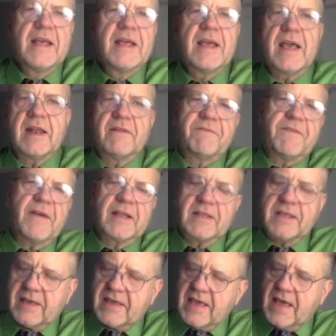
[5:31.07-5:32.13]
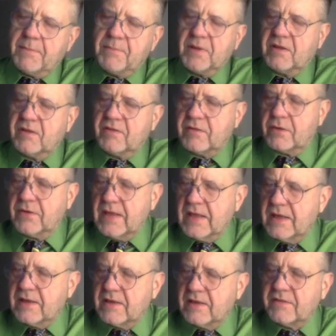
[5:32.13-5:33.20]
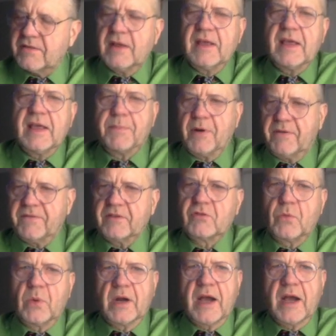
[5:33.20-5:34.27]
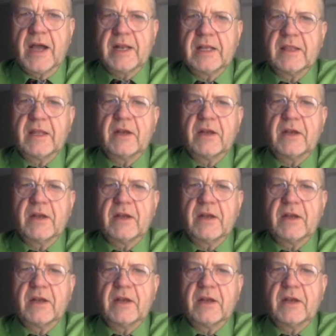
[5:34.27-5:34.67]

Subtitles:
And in fact, you can, because there is a perfect square hiding in there.